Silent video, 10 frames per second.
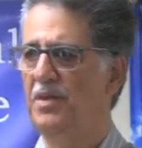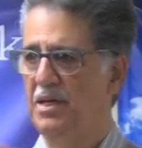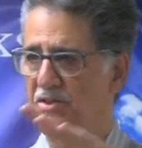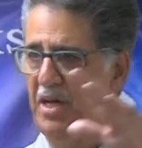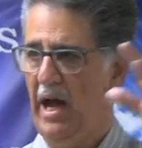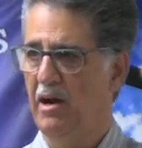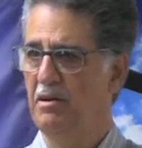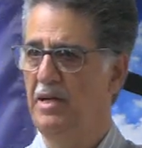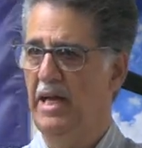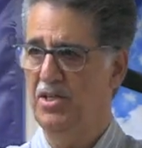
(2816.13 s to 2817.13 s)
the
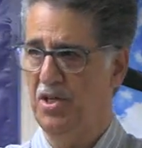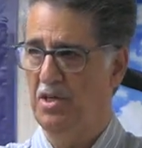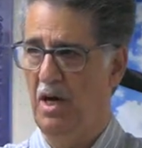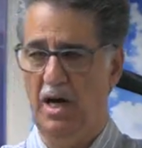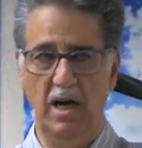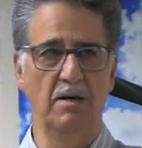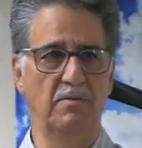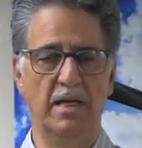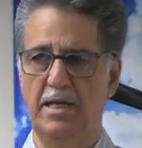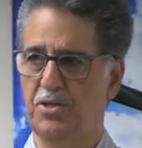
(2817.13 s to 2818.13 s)
entire nation
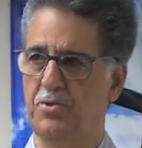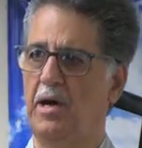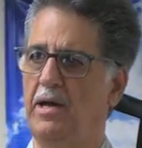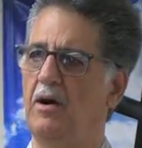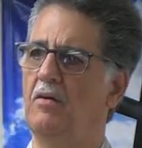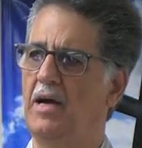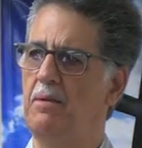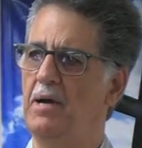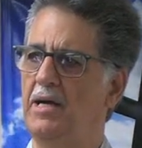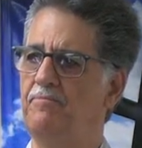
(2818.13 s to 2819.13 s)
of Israel.
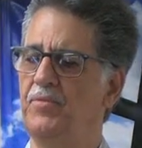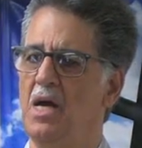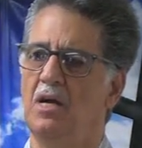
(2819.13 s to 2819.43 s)
Amen?